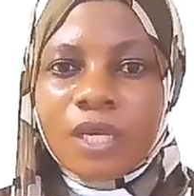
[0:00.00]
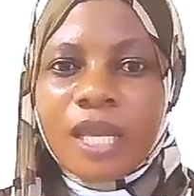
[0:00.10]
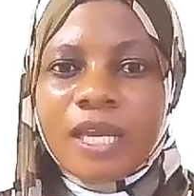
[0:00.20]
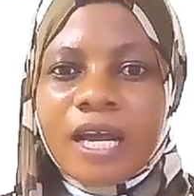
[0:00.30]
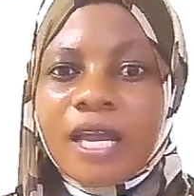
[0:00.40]

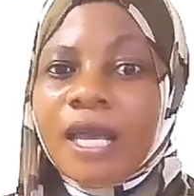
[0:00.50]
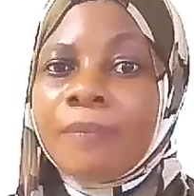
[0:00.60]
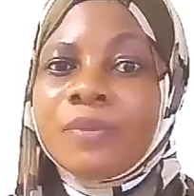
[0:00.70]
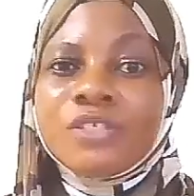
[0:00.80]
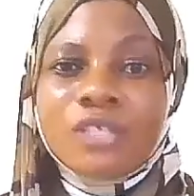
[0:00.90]
Like I
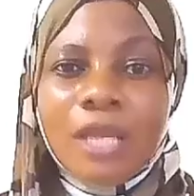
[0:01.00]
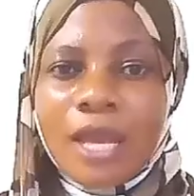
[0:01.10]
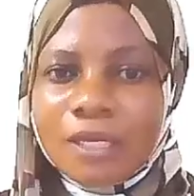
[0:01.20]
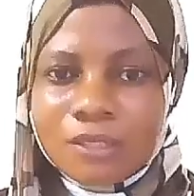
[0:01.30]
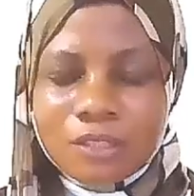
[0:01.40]
can be
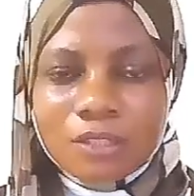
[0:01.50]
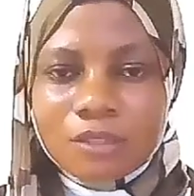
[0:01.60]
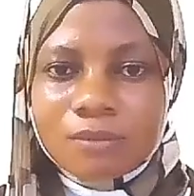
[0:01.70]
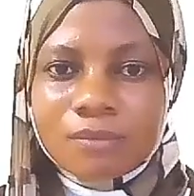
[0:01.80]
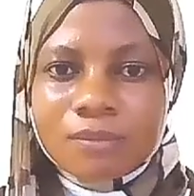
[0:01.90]
challenged.
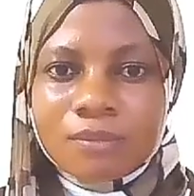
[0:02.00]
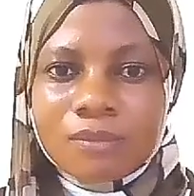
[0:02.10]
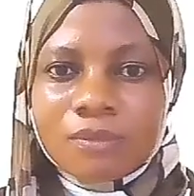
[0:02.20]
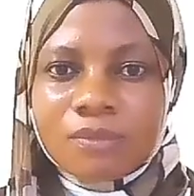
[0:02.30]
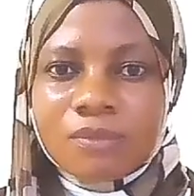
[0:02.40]

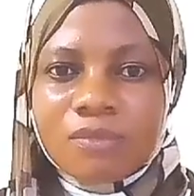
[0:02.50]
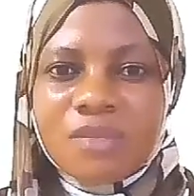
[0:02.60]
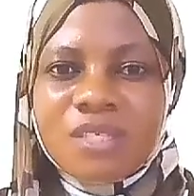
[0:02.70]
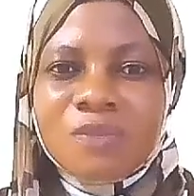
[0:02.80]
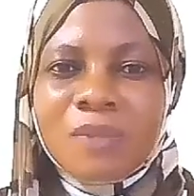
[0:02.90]

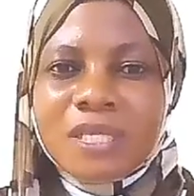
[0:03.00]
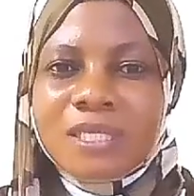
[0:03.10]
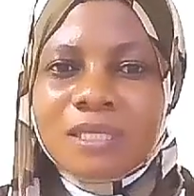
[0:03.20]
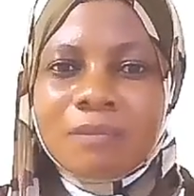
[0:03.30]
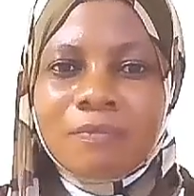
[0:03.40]
This
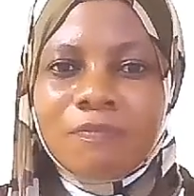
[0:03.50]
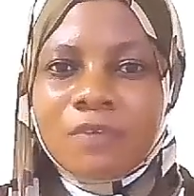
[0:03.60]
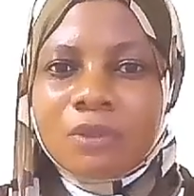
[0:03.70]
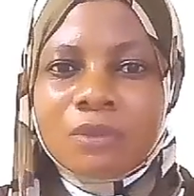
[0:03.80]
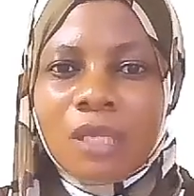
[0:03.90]
makes him
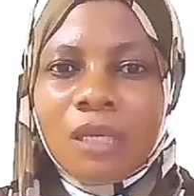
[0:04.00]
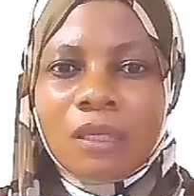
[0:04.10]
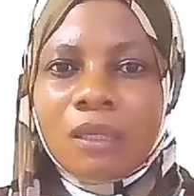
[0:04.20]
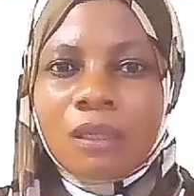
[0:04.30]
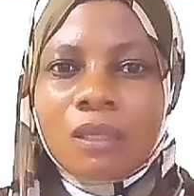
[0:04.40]
feel
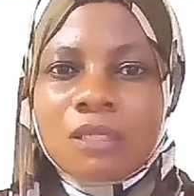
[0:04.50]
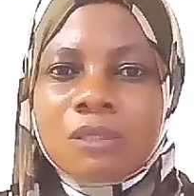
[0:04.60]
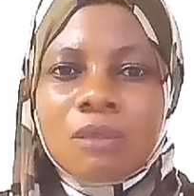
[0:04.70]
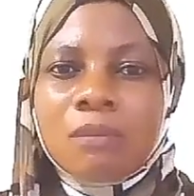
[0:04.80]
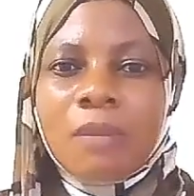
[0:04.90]
like
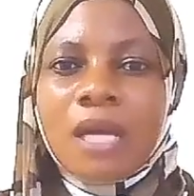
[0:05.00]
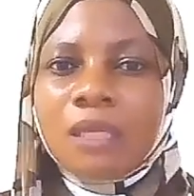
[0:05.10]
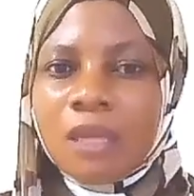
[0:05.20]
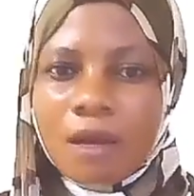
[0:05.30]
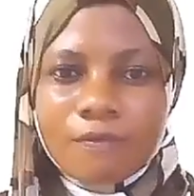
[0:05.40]
he's not man
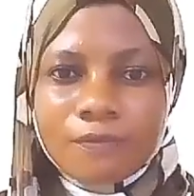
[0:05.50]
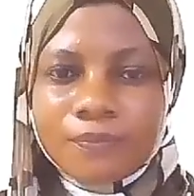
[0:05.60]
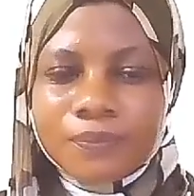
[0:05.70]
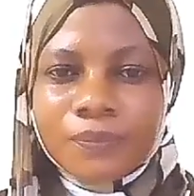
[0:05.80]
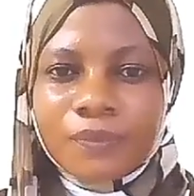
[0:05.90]
enough.
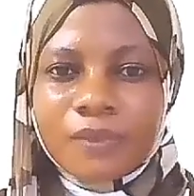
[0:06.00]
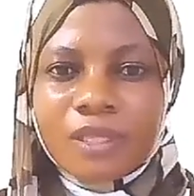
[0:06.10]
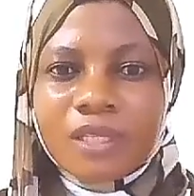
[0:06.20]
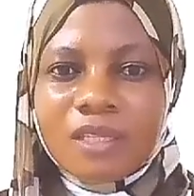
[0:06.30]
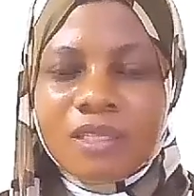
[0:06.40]

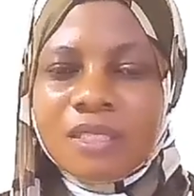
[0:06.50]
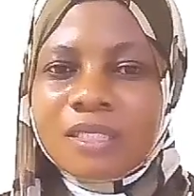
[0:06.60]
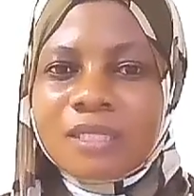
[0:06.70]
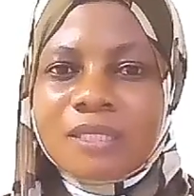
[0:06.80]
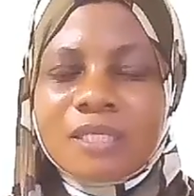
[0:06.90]

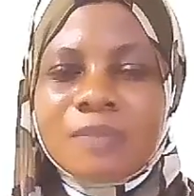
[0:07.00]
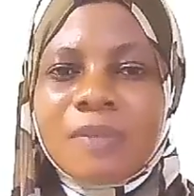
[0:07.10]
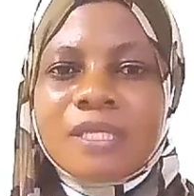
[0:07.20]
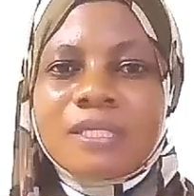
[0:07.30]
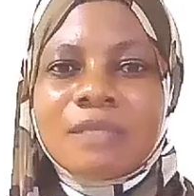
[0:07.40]
This, this
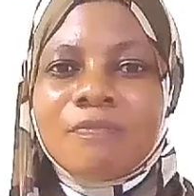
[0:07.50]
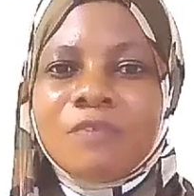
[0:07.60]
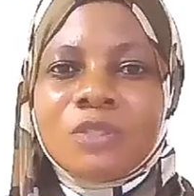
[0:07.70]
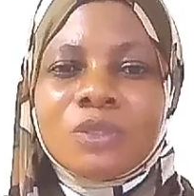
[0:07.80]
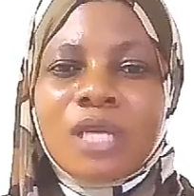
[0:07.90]
makes him
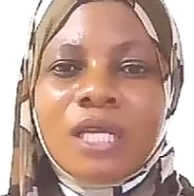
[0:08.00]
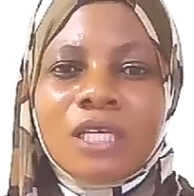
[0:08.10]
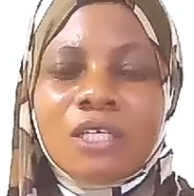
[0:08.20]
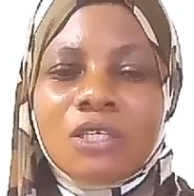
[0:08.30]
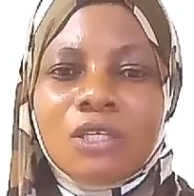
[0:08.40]
feel
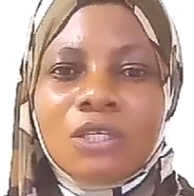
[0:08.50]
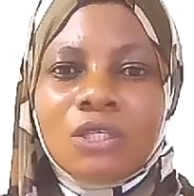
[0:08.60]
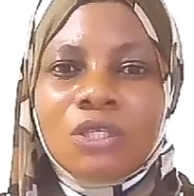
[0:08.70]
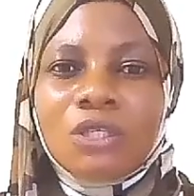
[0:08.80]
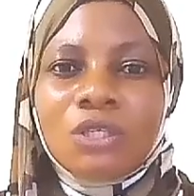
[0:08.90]
like
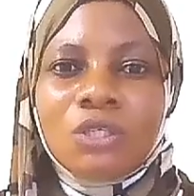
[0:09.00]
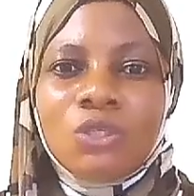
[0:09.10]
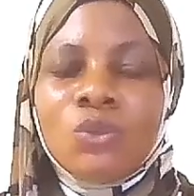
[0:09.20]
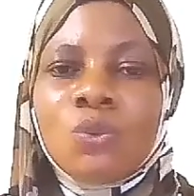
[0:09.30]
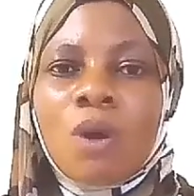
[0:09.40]

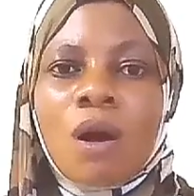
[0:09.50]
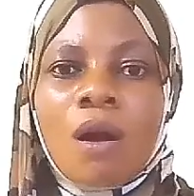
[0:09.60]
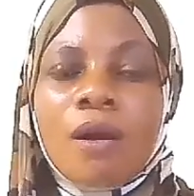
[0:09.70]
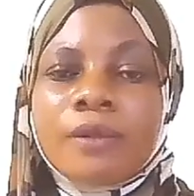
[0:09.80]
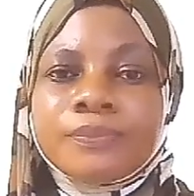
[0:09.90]
you
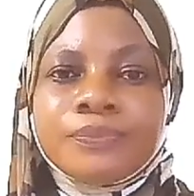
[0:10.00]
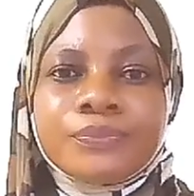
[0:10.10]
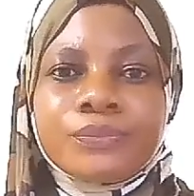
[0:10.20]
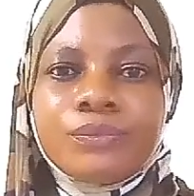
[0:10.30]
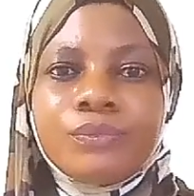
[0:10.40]
are
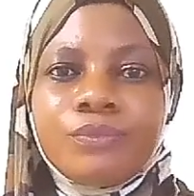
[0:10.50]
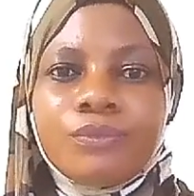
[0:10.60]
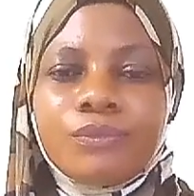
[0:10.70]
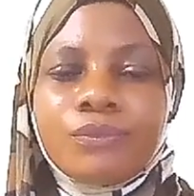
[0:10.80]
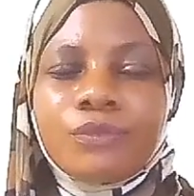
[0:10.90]

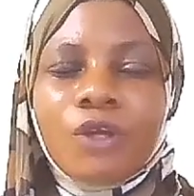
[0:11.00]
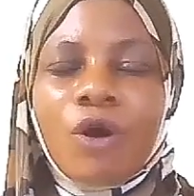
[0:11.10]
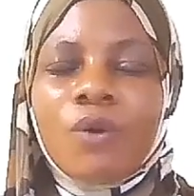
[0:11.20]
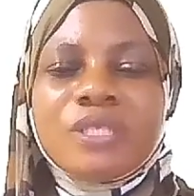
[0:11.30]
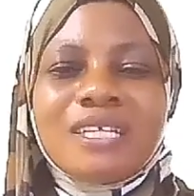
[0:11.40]

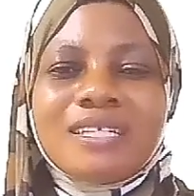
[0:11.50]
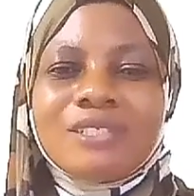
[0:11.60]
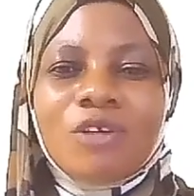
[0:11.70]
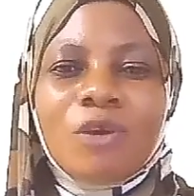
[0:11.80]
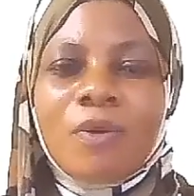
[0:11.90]
always at
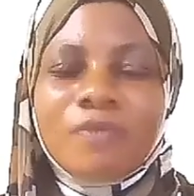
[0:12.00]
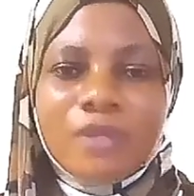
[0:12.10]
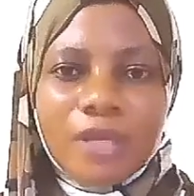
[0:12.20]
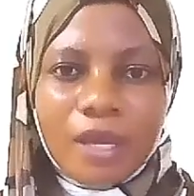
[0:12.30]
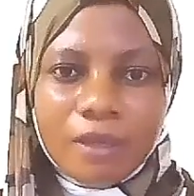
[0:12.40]
the top
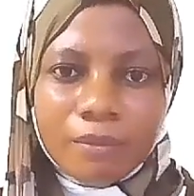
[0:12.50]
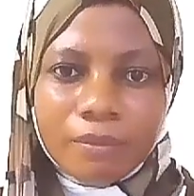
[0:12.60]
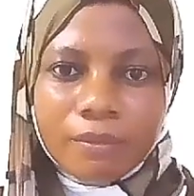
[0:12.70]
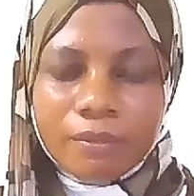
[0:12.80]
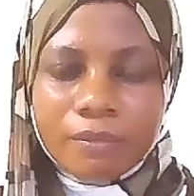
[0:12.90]
of the game